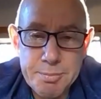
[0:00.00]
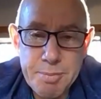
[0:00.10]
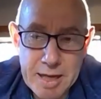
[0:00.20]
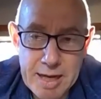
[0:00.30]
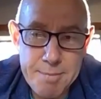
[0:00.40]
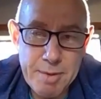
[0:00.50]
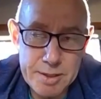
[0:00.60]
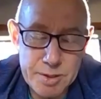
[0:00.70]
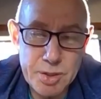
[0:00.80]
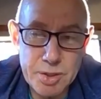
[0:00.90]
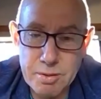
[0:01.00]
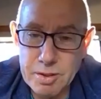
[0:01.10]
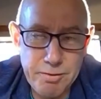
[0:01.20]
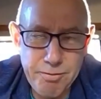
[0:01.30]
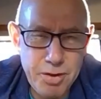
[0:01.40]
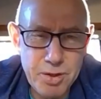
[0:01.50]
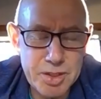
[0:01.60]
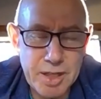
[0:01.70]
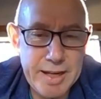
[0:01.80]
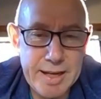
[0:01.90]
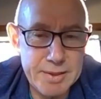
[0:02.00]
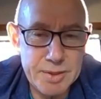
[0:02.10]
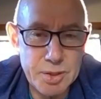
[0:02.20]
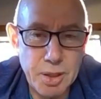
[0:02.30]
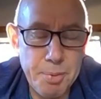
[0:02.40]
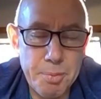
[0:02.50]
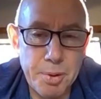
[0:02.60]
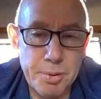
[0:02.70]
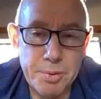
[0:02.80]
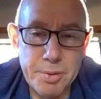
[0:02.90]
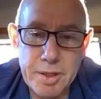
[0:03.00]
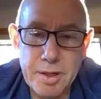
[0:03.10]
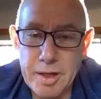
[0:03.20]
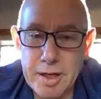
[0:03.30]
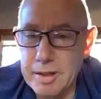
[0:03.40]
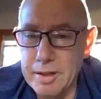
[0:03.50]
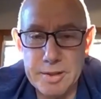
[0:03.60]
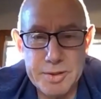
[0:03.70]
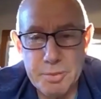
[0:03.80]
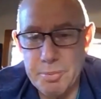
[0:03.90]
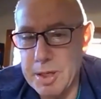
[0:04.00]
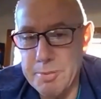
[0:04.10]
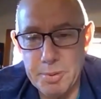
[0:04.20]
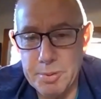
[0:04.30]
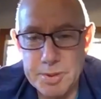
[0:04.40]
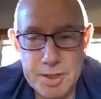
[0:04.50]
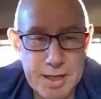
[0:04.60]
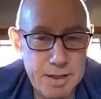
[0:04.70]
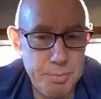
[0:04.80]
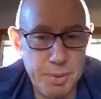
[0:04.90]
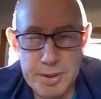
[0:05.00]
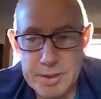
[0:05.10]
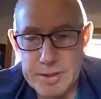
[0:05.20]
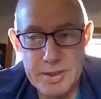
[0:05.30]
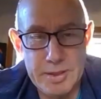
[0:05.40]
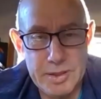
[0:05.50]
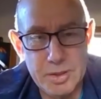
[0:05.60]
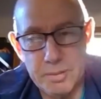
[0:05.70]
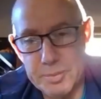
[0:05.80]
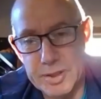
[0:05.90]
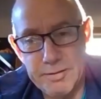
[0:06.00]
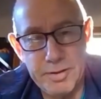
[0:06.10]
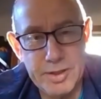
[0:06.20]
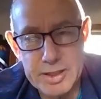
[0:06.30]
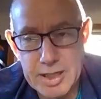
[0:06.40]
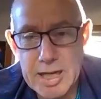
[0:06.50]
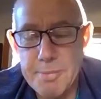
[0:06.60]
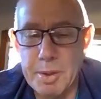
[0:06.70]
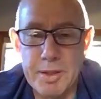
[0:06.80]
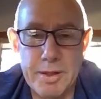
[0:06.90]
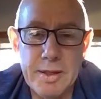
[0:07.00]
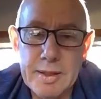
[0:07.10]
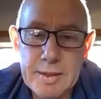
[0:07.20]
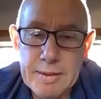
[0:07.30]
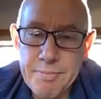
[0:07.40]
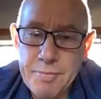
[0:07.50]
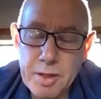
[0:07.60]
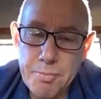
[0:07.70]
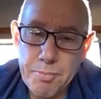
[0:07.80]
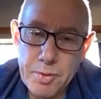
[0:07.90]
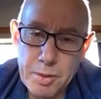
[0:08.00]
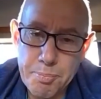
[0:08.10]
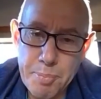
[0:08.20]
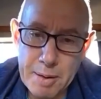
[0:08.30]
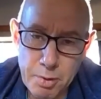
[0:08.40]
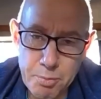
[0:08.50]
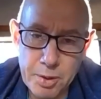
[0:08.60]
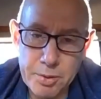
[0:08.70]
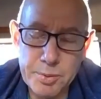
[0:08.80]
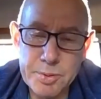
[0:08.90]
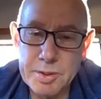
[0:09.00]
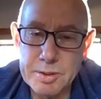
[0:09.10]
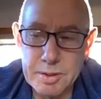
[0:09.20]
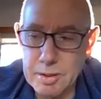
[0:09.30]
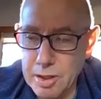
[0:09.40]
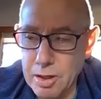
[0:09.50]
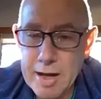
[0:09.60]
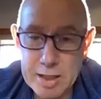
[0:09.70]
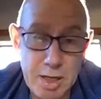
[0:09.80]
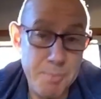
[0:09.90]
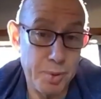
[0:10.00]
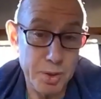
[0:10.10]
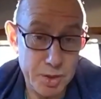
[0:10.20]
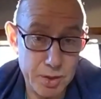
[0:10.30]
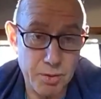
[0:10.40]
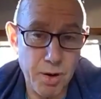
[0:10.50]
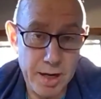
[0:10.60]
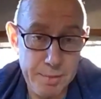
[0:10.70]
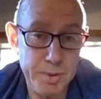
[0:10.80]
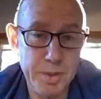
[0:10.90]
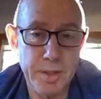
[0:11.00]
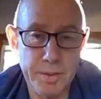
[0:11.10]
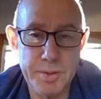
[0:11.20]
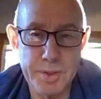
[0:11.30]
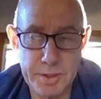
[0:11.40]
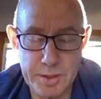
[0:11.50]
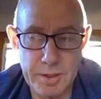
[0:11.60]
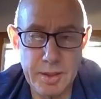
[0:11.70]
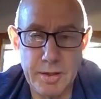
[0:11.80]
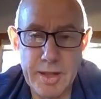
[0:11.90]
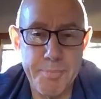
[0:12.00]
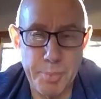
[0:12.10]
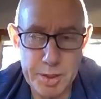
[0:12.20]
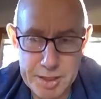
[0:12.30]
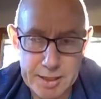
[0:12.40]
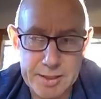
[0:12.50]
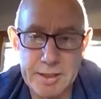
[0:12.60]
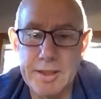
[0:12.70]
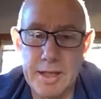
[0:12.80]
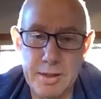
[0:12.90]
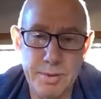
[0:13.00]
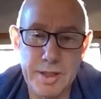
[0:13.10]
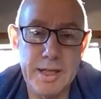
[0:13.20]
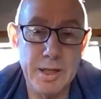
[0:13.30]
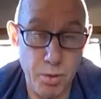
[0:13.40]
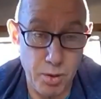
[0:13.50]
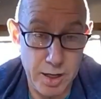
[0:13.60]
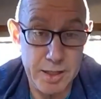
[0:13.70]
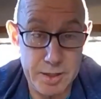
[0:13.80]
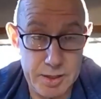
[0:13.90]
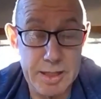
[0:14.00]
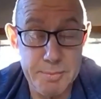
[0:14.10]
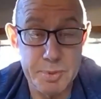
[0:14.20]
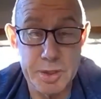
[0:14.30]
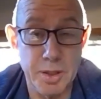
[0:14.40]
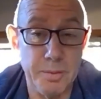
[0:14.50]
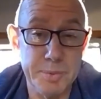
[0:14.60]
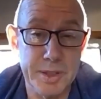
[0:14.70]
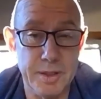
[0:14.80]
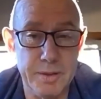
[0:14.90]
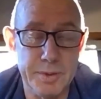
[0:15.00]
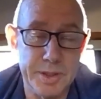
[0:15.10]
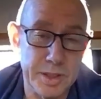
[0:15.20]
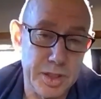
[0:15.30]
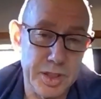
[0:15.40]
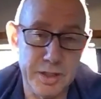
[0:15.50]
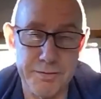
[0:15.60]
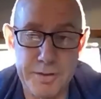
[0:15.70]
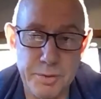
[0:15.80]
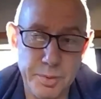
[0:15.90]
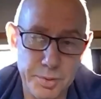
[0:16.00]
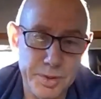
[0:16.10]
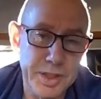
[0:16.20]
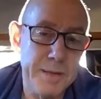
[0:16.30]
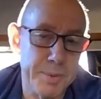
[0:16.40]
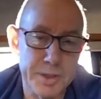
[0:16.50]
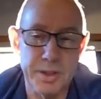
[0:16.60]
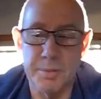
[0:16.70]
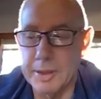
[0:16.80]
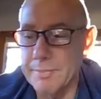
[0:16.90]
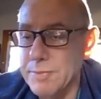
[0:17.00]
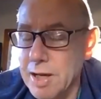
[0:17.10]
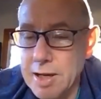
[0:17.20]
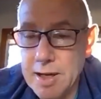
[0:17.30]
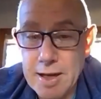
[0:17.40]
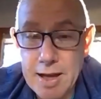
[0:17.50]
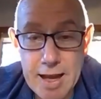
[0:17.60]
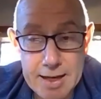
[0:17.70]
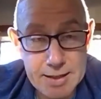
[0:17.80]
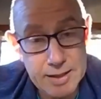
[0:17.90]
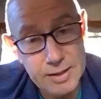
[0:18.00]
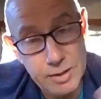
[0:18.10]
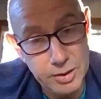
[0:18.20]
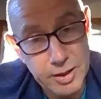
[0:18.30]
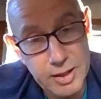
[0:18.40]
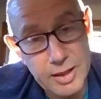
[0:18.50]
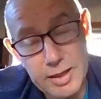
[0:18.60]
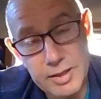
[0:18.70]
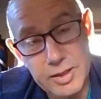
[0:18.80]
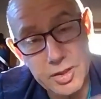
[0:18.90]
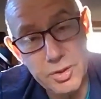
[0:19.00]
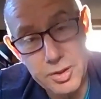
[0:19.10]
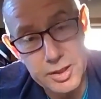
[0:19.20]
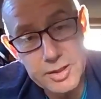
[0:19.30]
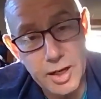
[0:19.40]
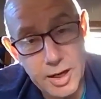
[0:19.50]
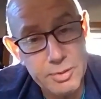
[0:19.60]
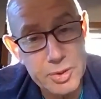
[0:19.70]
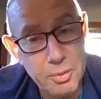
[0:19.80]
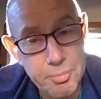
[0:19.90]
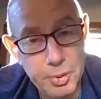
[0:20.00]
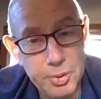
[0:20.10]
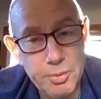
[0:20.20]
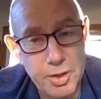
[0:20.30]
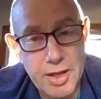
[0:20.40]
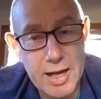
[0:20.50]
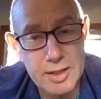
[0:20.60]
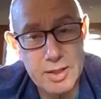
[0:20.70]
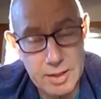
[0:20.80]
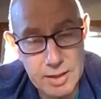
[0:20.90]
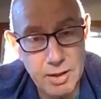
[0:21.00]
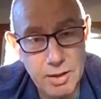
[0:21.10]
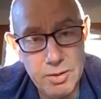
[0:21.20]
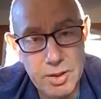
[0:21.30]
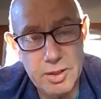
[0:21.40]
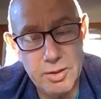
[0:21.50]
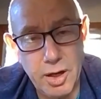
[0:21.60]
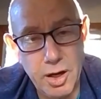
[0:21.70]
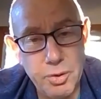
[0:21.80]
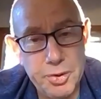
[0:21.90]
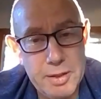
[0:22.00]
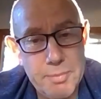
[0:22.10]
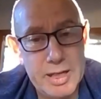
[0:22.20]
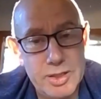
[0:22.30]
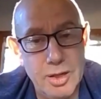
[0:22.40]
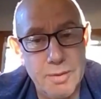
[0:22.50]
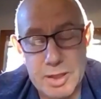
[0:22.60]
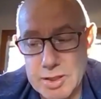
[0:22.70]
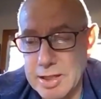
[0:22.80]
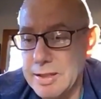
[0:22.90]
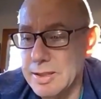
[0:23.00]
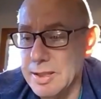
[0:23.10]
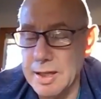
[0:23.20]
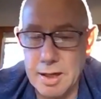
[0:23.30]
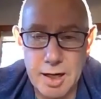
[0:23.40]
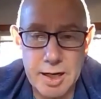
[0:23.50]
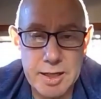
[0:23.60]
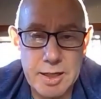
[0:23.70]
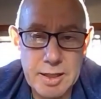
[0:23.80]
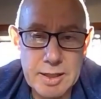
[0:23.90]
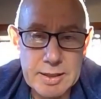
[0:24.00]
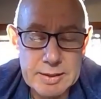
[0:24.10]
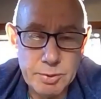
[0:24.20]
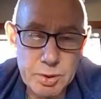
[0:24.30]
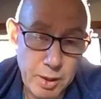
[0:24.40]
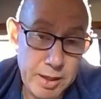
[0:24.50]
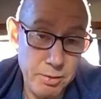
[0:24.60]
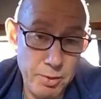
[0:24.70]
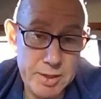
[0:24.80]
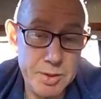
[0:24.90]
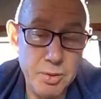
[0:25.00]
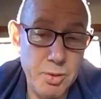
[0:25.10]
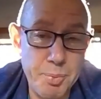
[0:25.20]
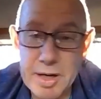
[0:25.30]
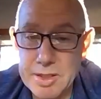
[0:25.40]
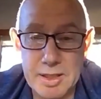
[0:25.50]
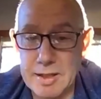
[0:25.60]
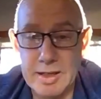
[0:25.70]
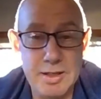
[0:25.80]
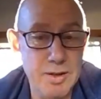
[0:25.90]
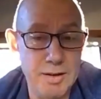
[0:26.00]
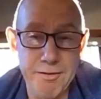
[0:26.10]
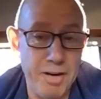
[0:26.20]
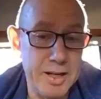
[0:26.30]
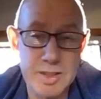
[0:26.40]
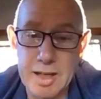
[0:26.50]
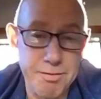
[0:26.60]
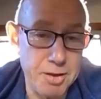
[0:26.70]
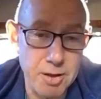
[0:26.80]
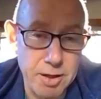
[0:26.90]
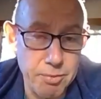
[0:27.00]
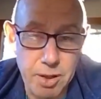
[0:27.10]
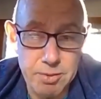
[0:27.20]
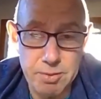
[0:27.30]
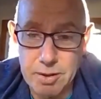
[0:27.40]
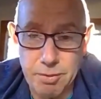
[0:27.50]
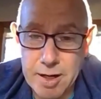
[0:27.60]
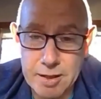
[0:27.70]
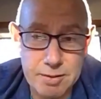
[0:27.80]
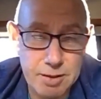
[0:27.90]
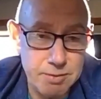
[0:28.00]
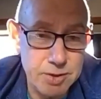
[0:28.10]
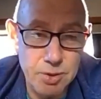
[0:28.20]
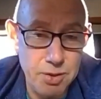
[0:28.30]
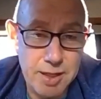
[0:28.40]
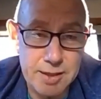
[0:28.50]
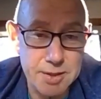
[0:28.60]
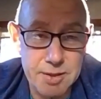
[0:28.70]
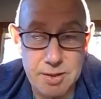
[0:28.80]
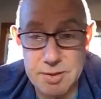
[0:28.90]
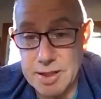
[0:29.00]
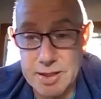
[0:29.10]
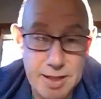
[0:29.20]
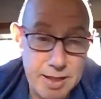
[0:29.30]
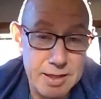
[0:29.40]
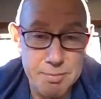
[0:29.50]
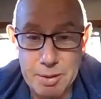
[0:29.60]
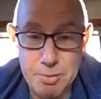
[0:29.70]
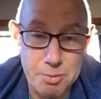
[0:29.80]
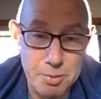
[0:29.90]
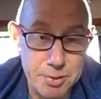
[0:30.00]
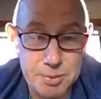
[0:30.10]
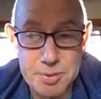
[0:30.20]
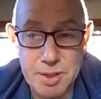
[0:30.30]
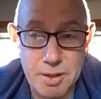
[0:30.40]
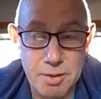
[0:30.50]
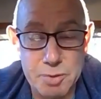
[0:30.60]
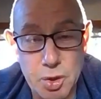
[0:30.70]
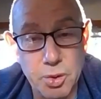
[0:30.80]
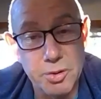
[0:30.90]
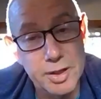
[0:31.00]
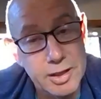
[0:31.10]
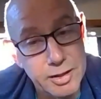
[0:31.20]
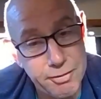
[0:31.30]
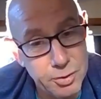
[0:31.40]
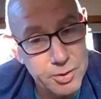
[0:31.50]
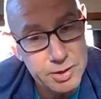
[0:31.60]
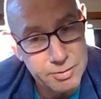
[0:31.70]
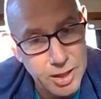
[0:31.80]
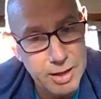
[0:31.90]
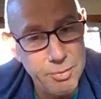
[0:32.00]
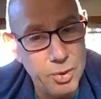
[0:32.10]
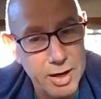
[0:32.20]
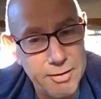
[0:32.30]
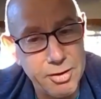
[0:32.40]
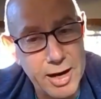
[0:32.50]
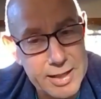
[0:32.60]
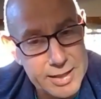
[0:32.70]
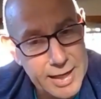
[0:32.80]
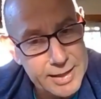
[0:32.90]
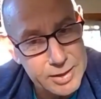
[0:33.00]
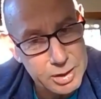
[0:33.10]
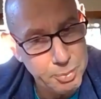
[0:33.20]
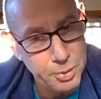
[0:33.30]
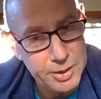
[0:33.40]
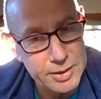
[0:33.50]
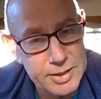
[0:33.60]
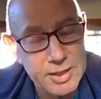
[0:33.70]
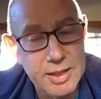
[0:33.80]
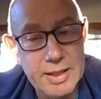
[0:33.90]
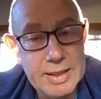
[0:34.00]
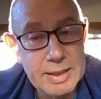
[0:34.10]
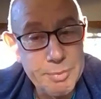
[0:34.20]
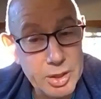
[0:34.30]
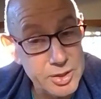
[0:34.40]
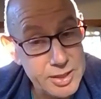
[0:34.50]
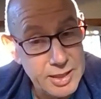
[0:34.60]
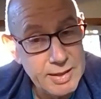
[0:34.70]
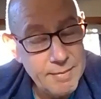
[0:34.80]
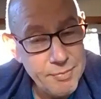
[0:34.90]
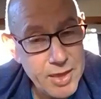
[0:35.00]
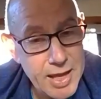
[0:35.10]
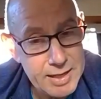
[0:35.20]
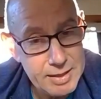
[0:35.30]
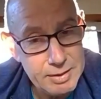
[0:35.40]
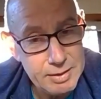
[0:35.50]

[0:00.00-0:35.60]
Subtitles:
became virtually unstoppable. You know, like lots of people started putting stops in very deep, and the bubble models, you know, actually prescribed those, you know, they predicted that you would need quite deep stops. So there was this shift towards deeper stopping. And look, the truth is I was on board with that, you know, that the whole thing made so much sense that I was one of the ones who embraced it. And you can find stuff that I wrote around 2000, you know, saying, hey, bubble models, you know, I'm sure that in the fullness of time, we'll have great data supporting this, because that